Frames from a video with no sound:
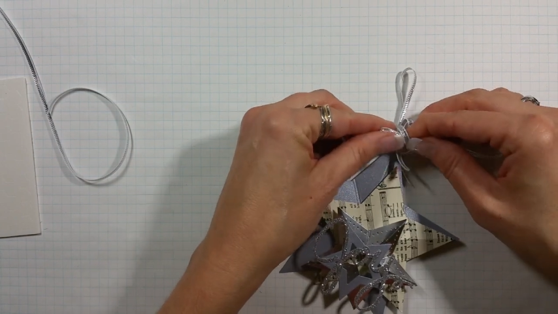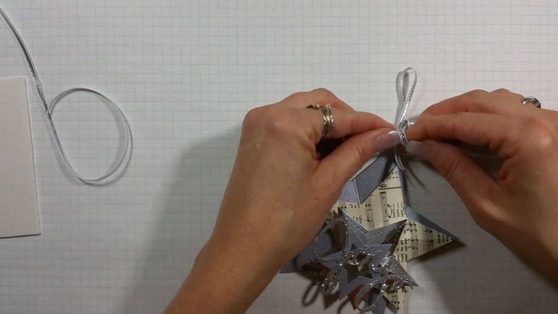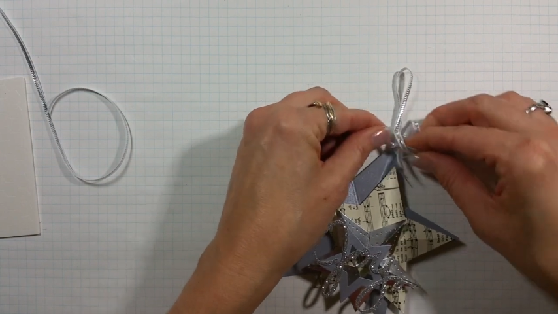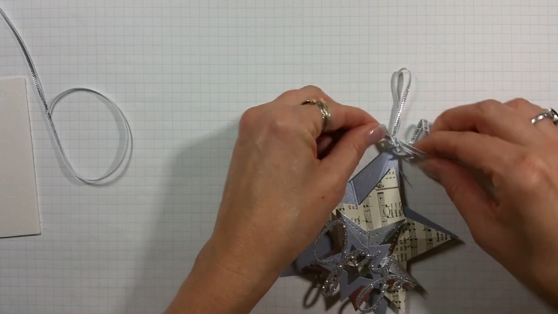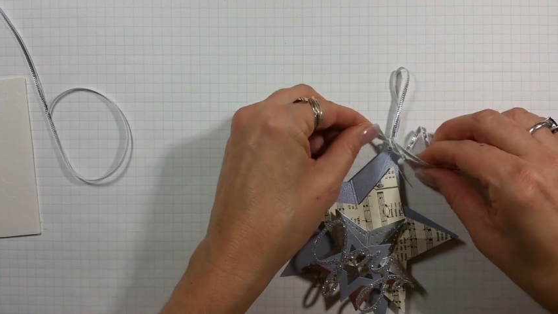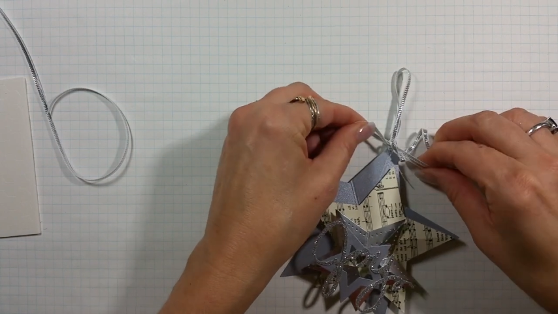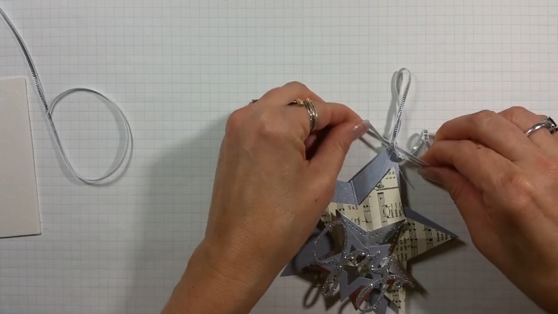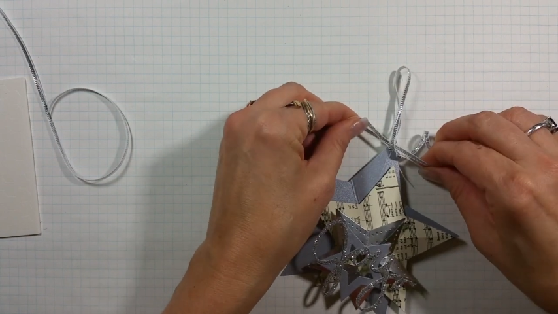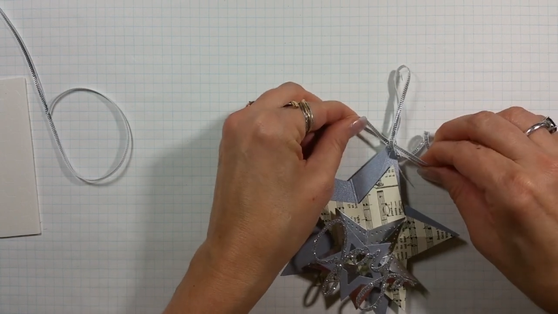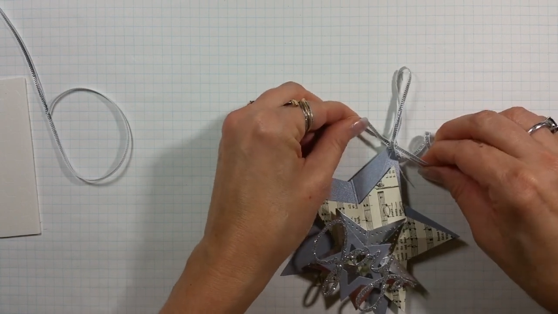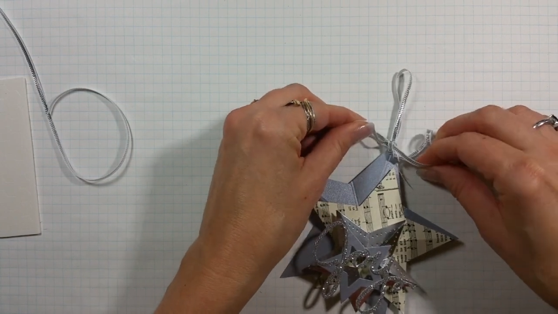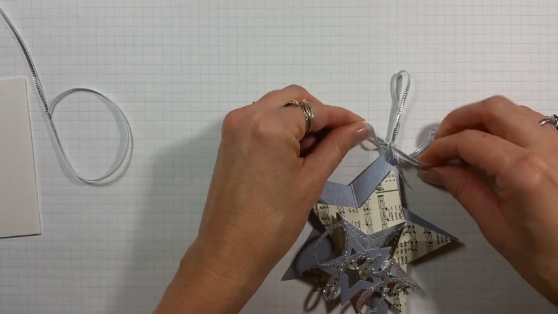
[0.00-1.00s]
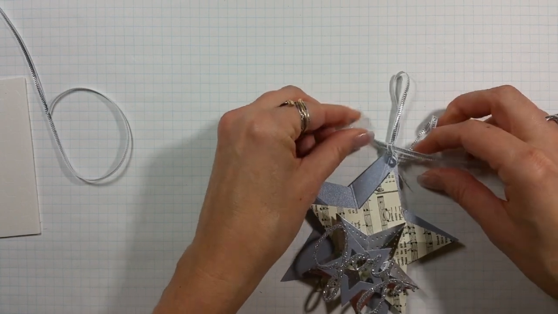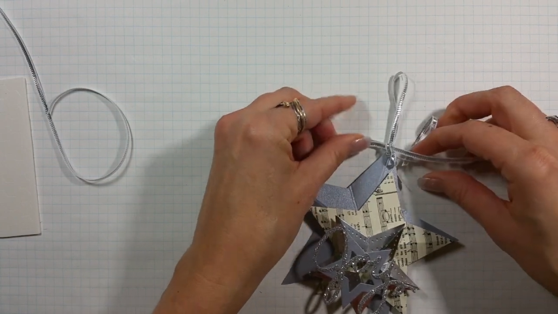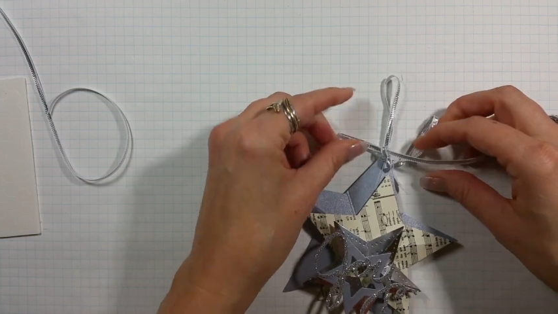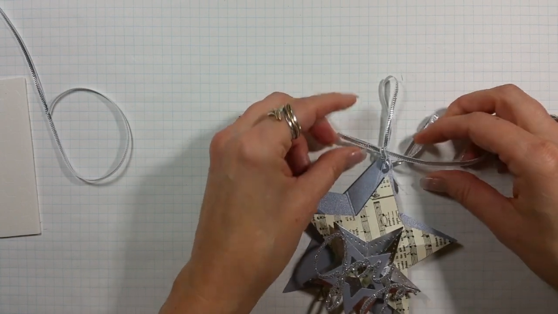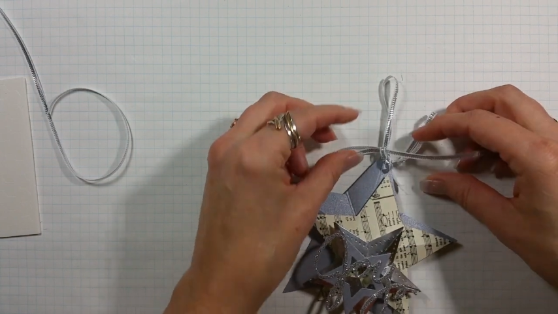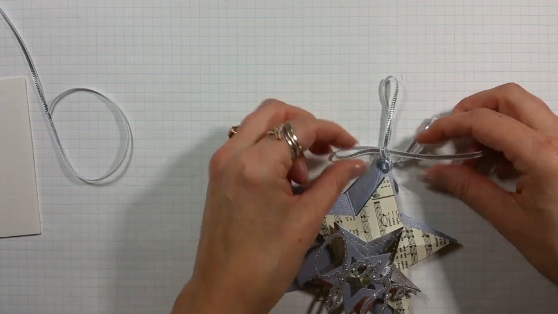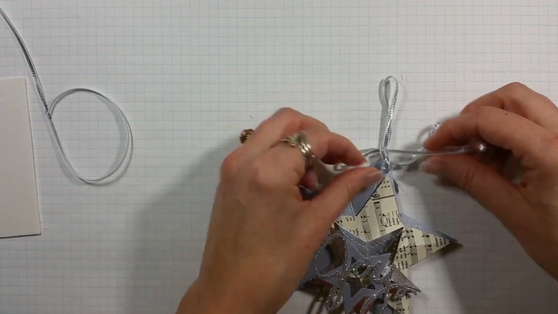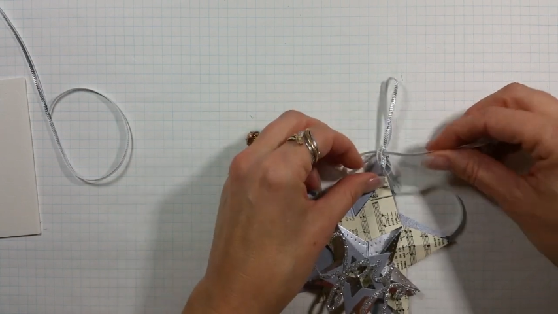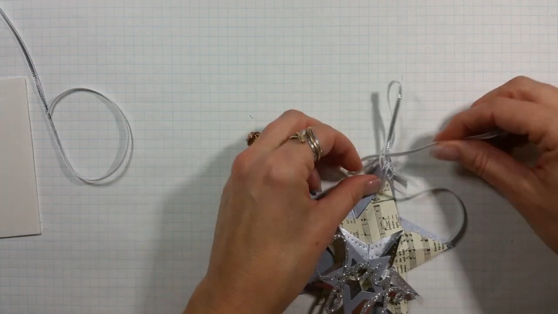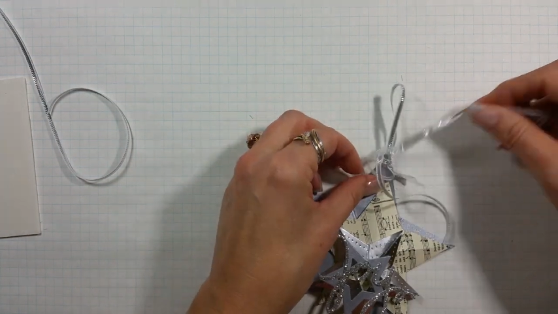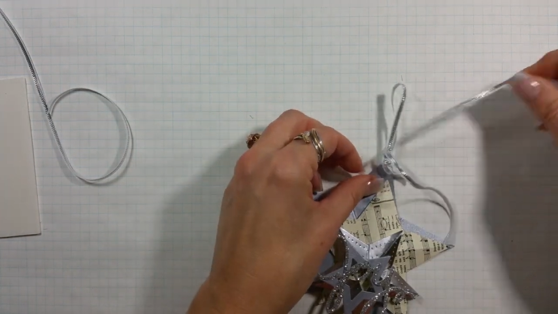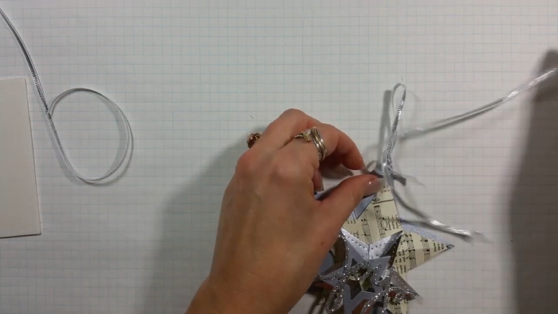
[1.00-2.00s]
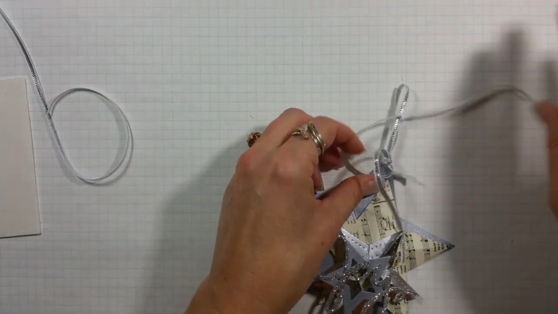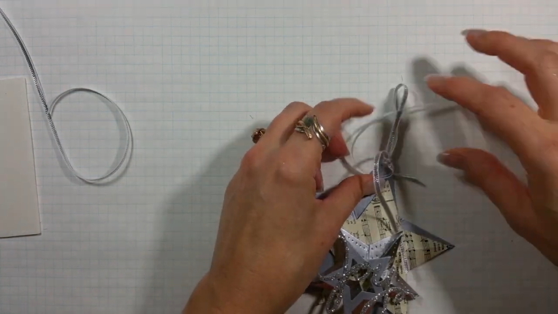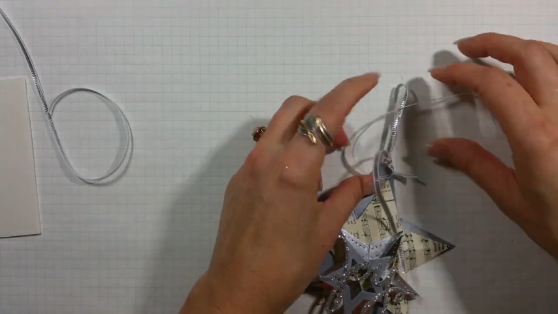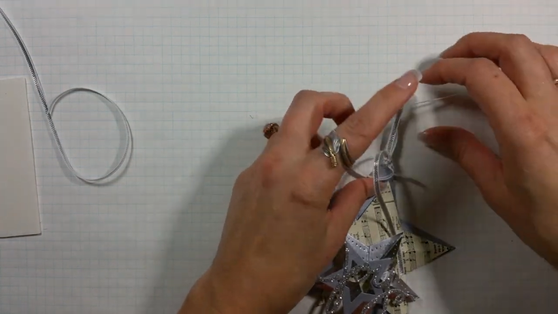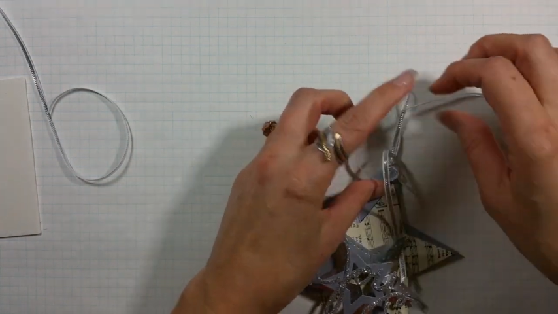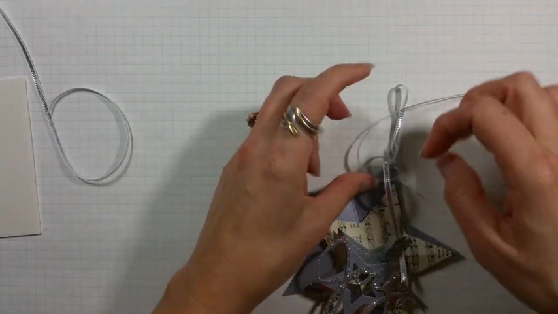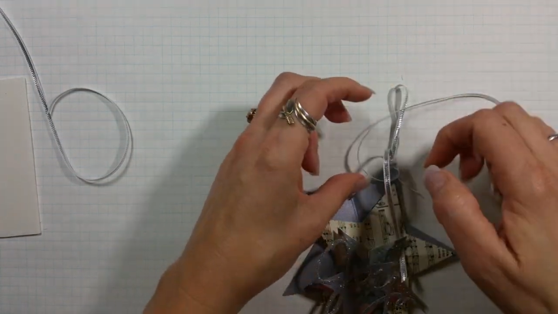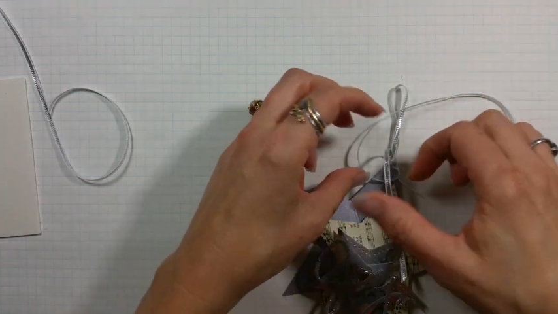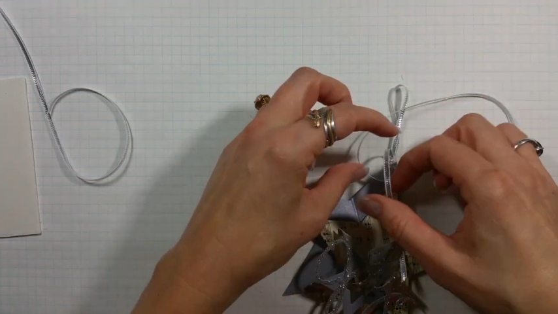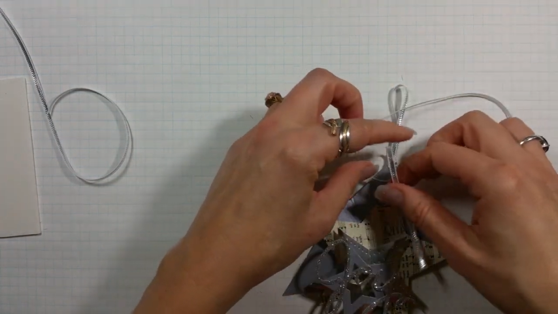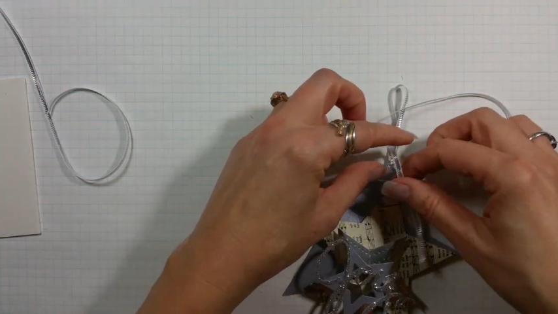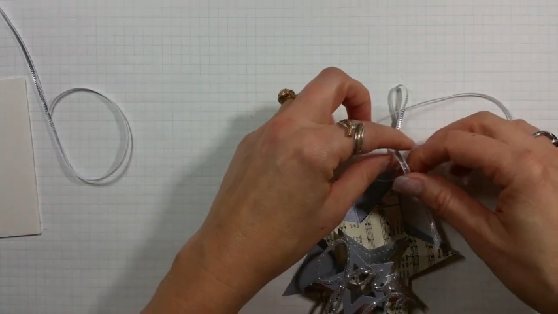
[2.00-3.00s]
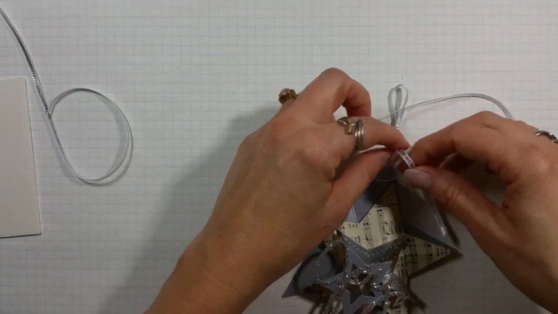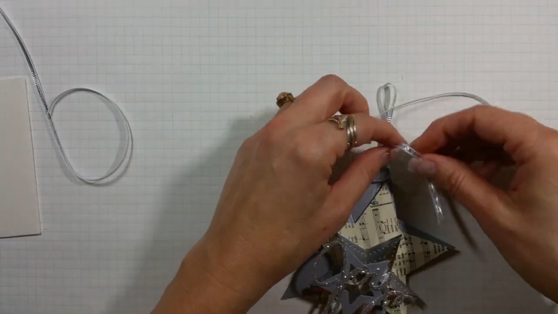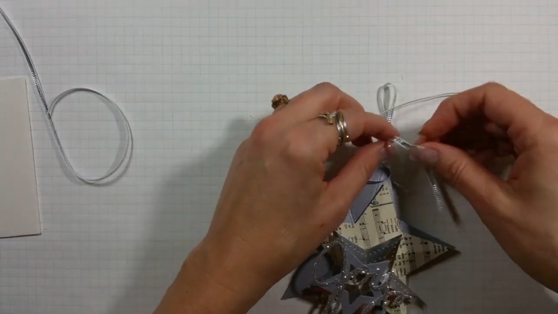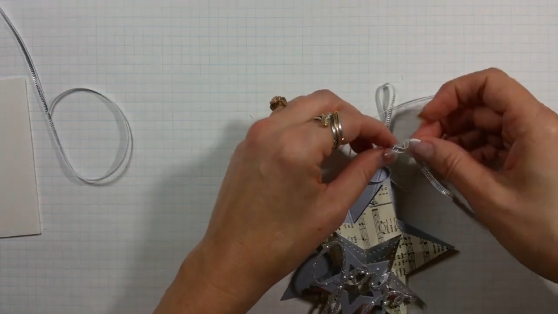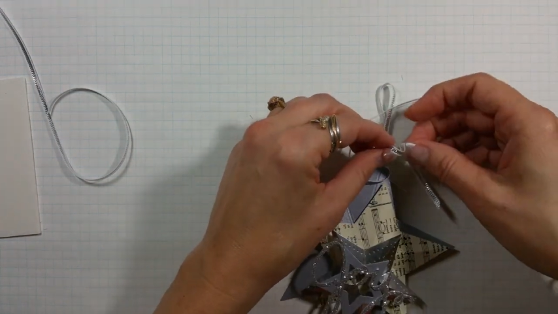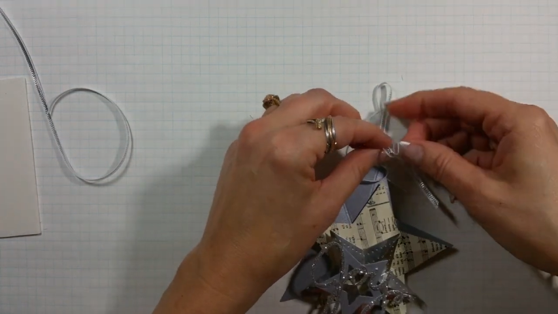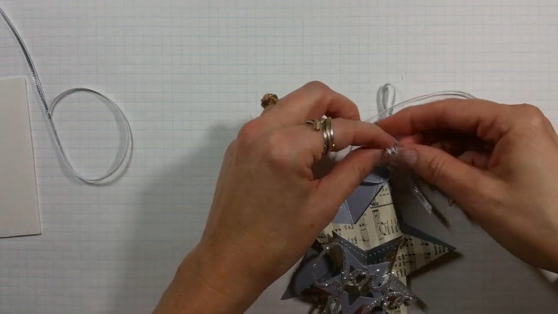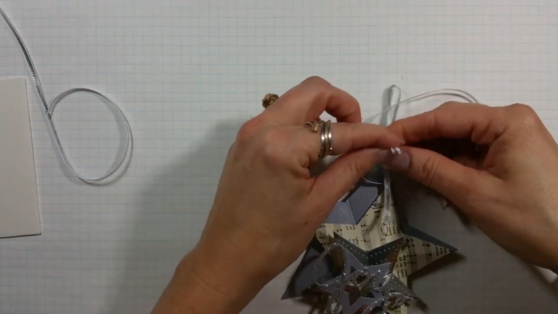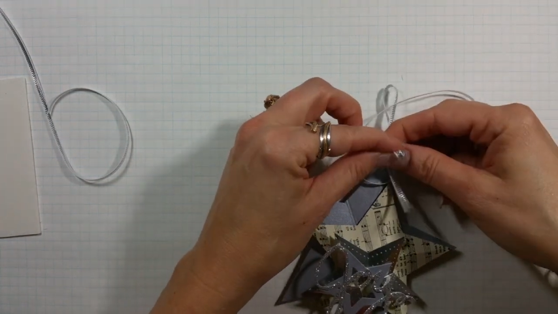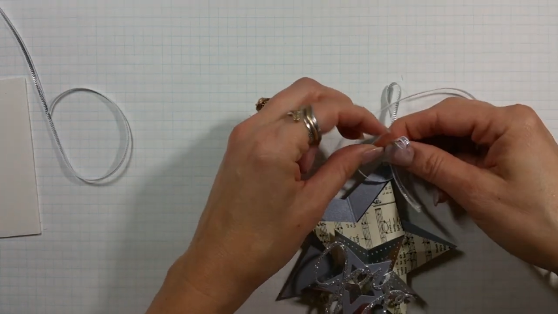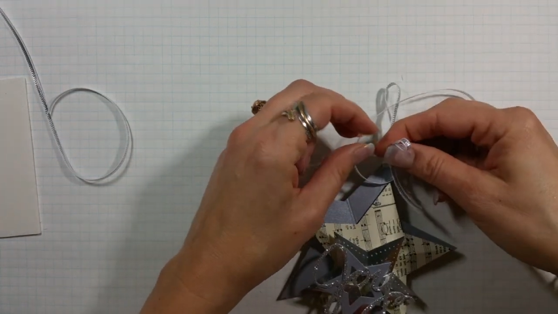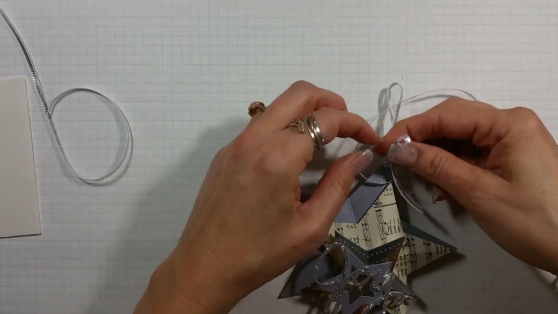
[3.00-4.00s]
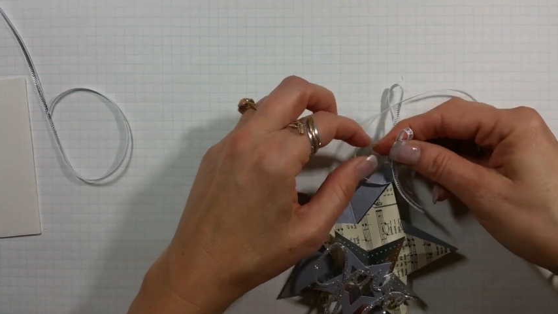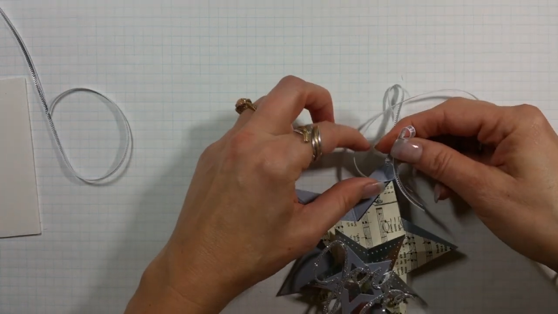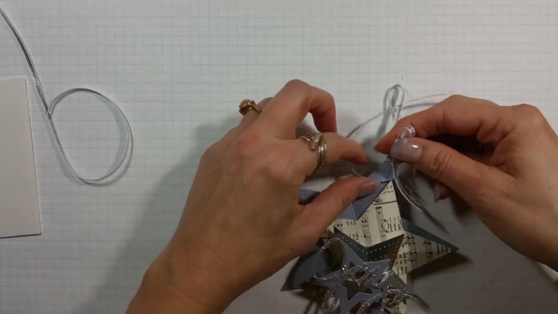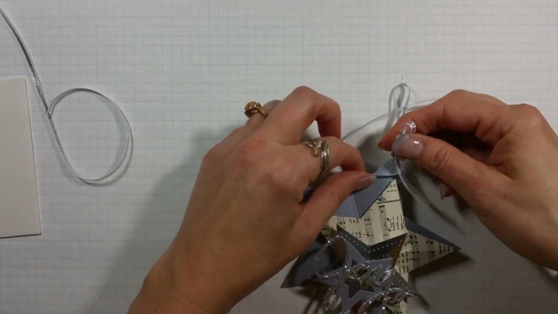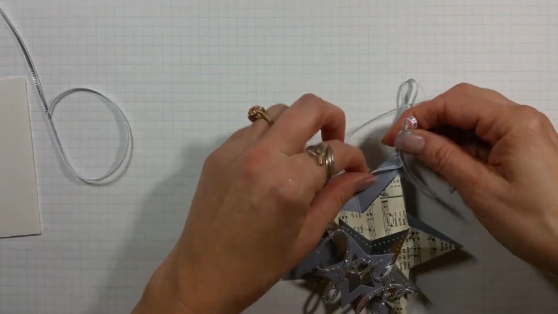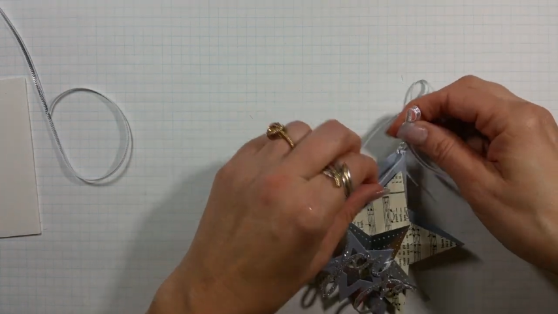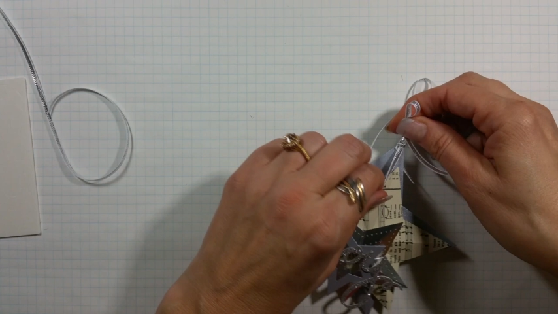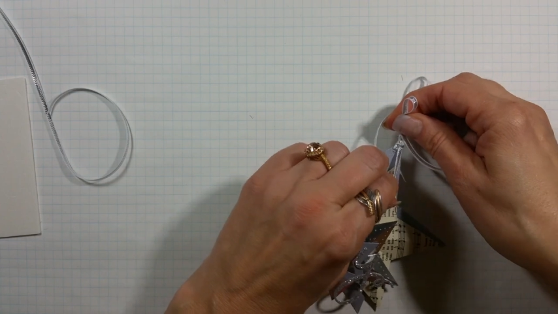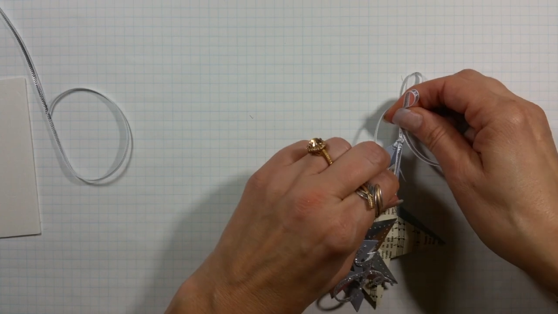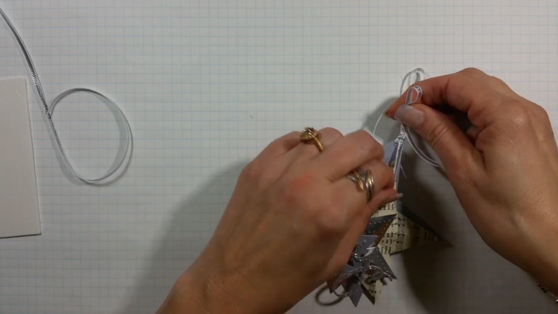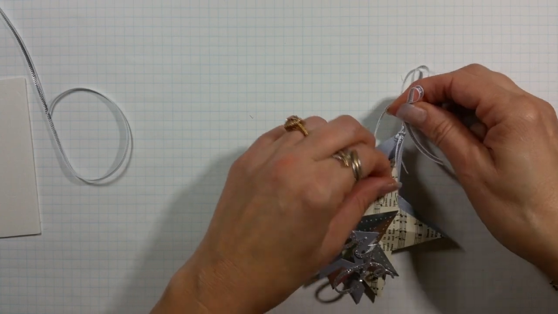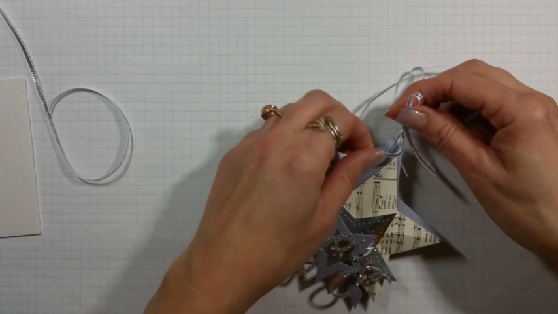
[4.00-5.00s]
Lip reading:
Nobody's mouth can be seen.